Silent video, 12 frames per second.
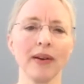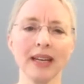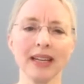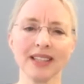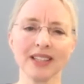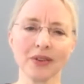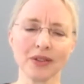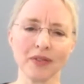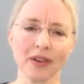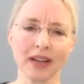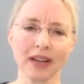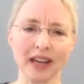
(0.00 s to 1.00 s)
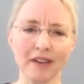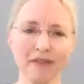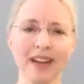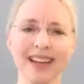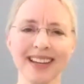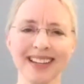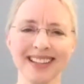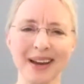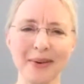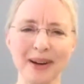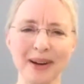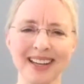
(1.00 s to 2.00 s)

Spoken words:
So it's very lifelike in that way.